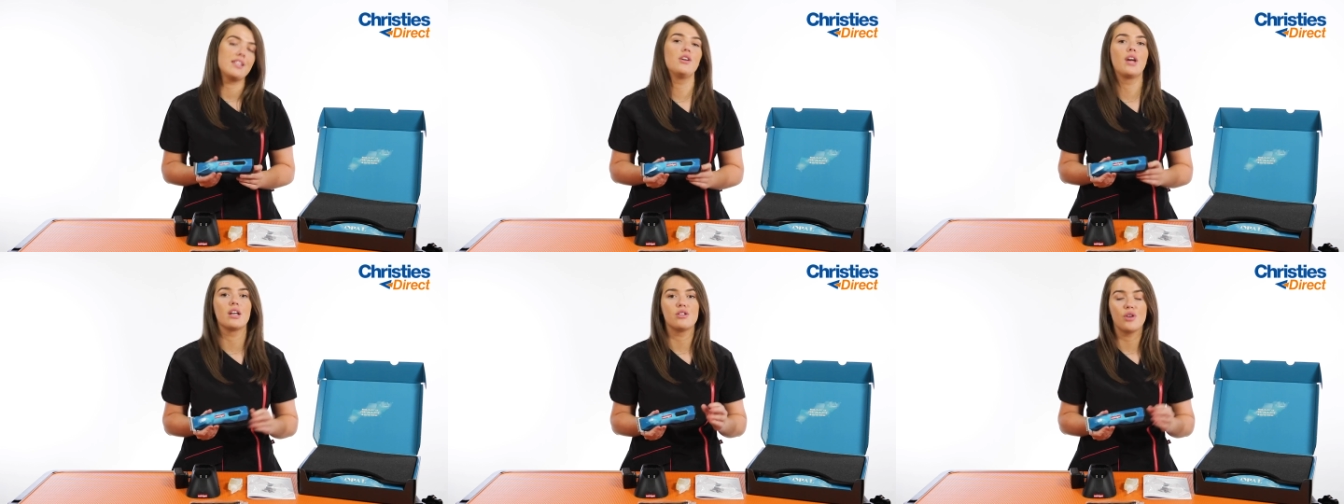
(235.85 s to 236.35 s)
that you
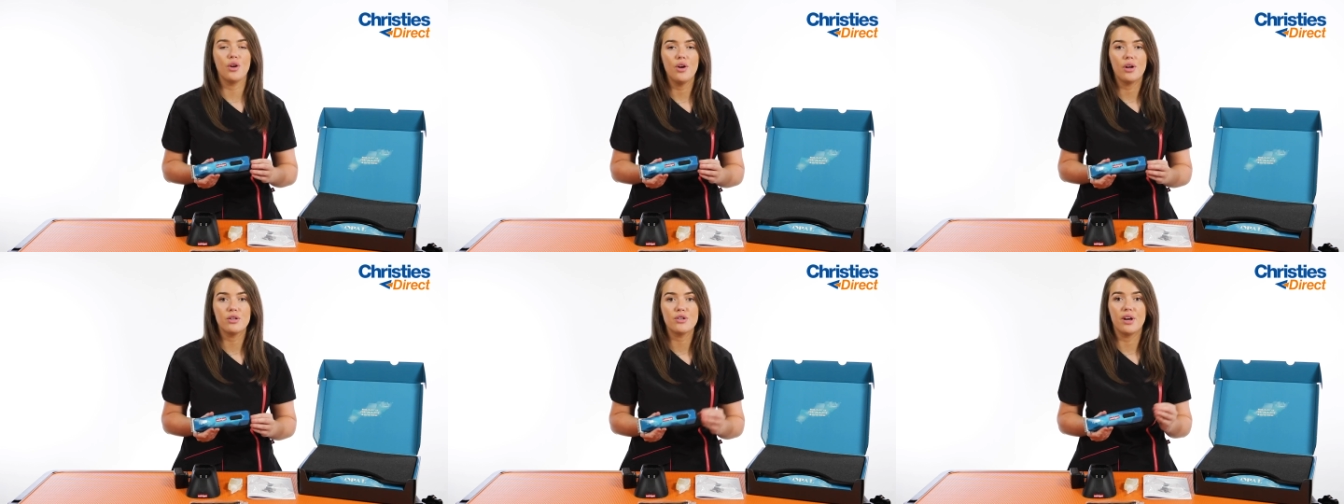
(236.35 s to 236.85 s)
get
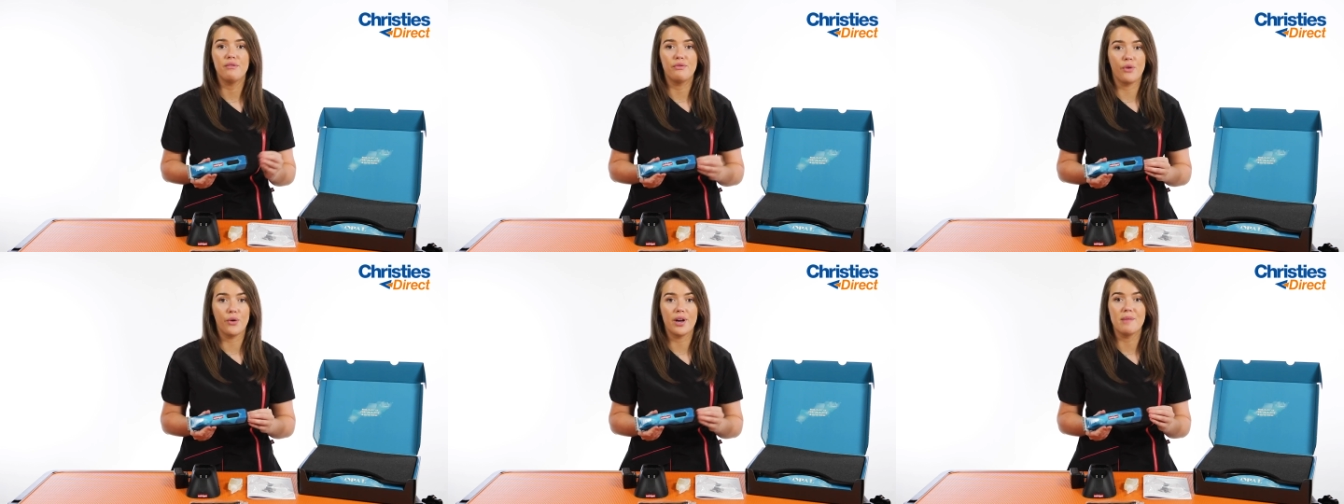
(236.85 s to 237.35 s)

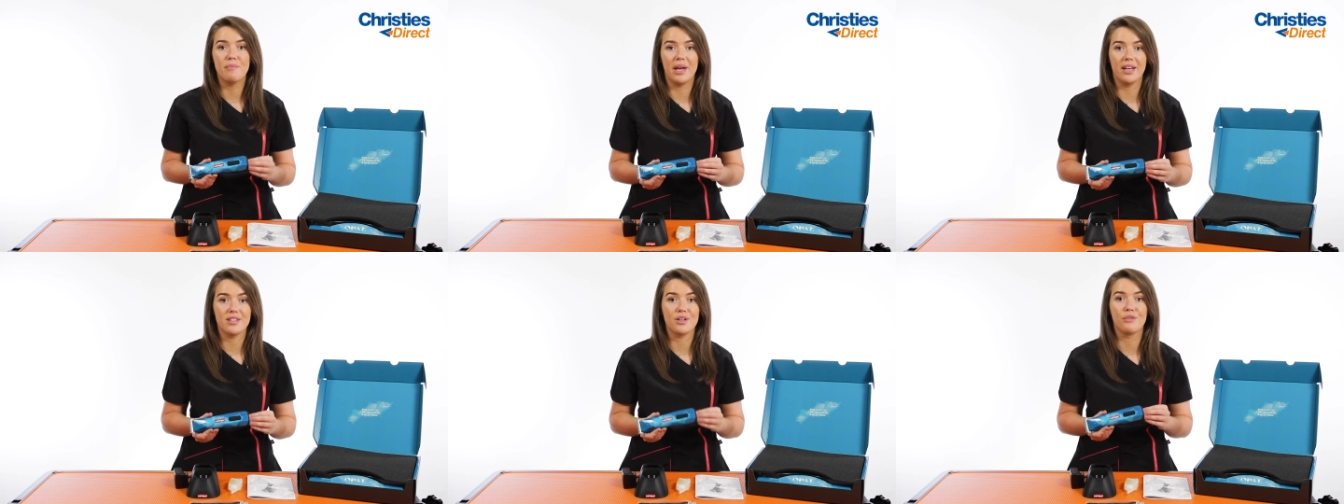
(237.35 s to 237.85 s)
240
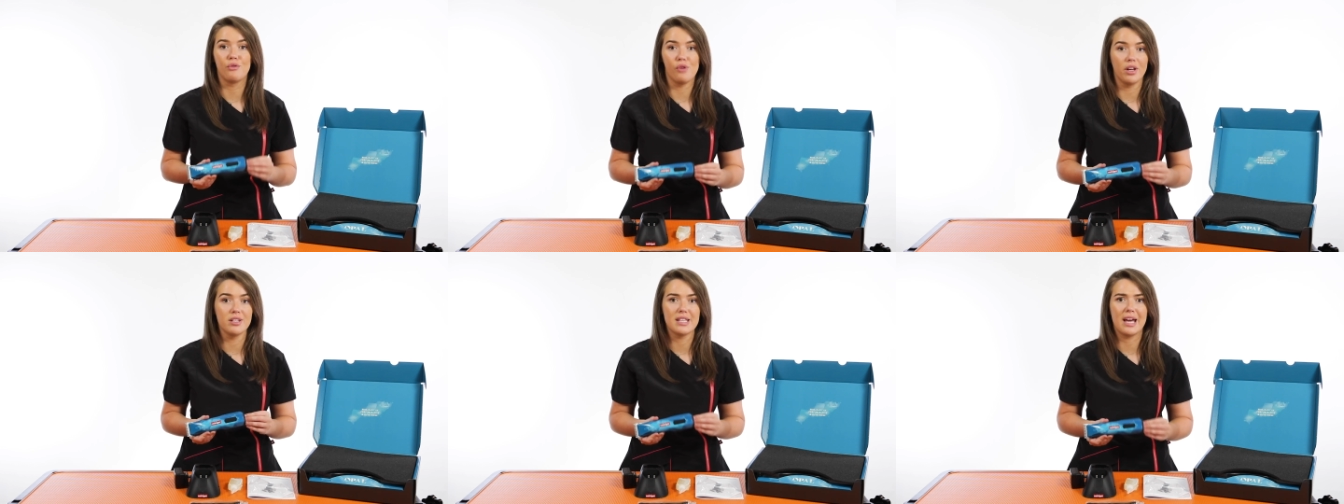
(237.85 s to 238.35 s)
minutes of
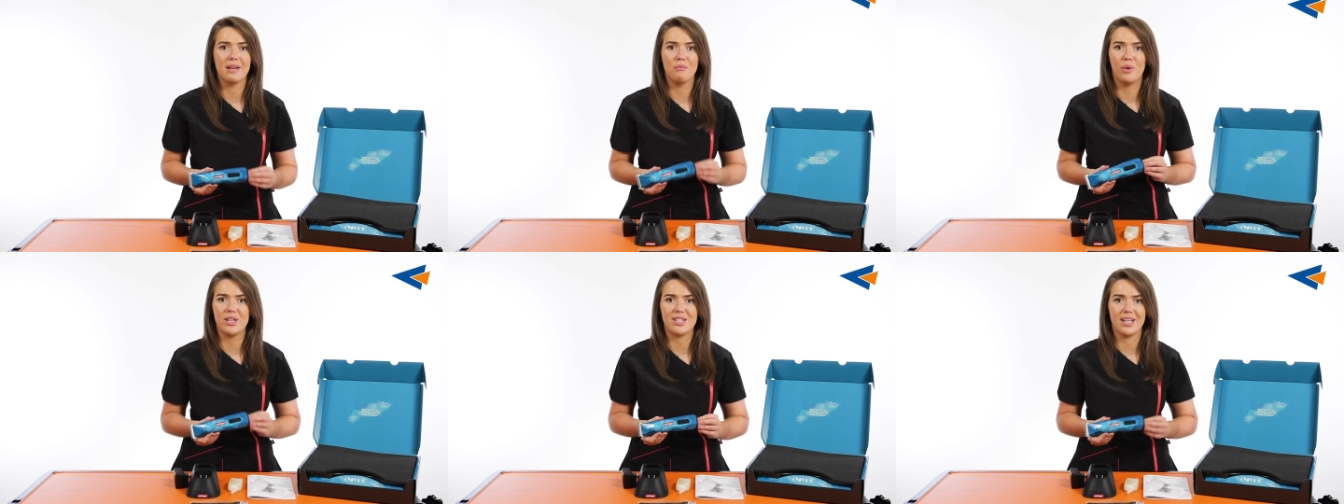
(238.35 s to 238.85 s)
runtime,
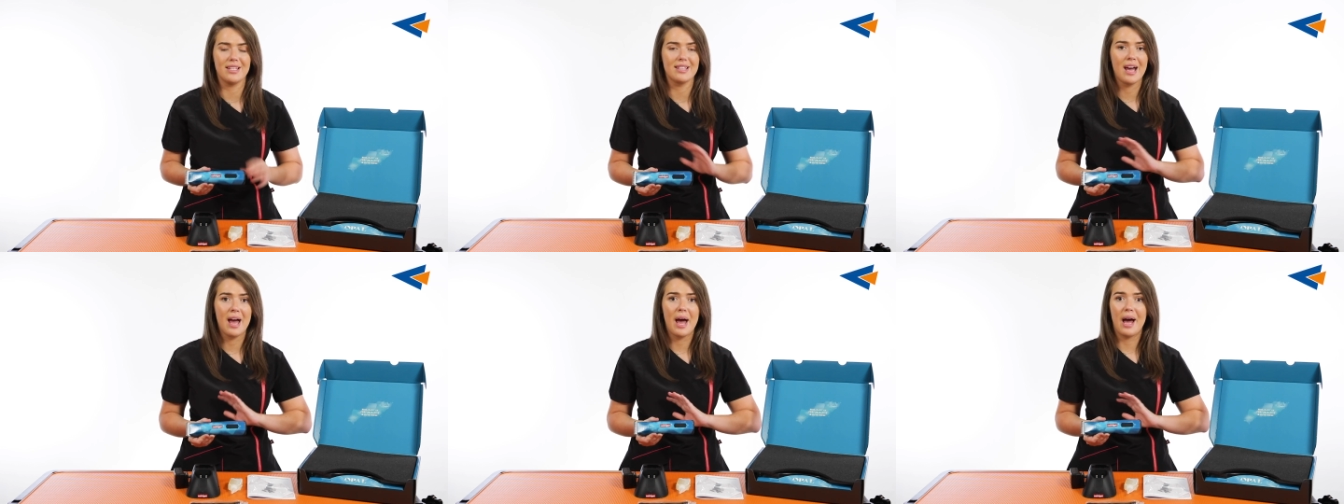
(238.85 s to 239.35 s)
which is
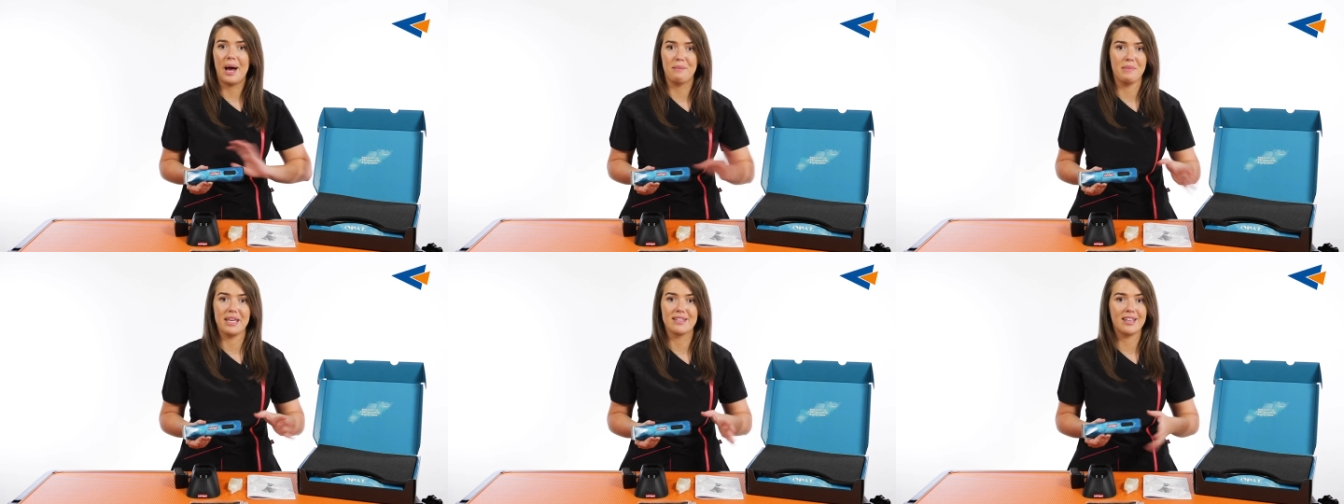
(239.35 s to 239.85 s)

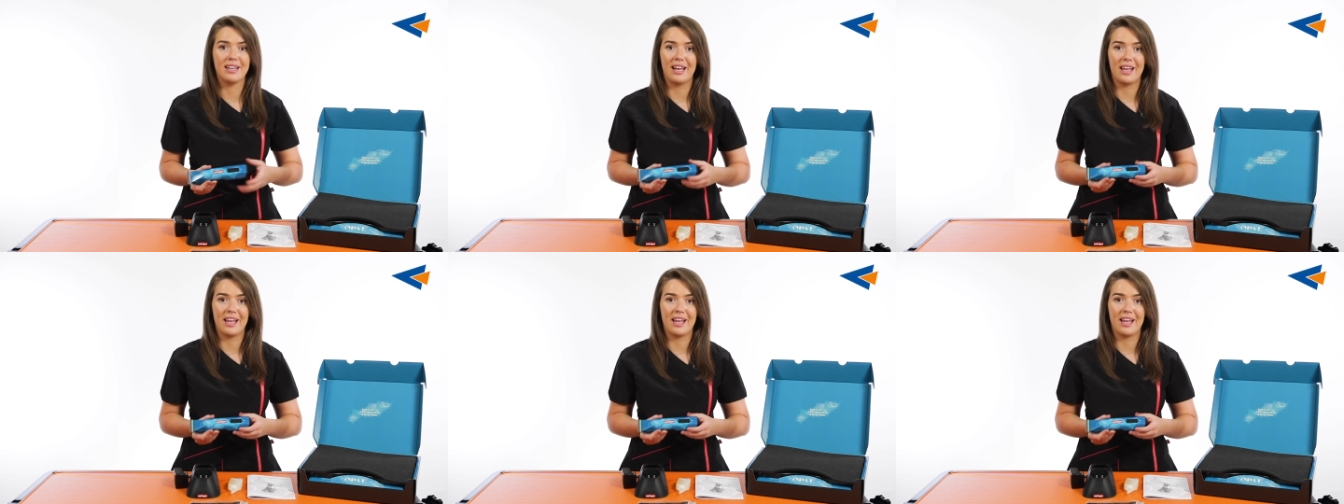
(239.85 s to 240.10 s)
amazing.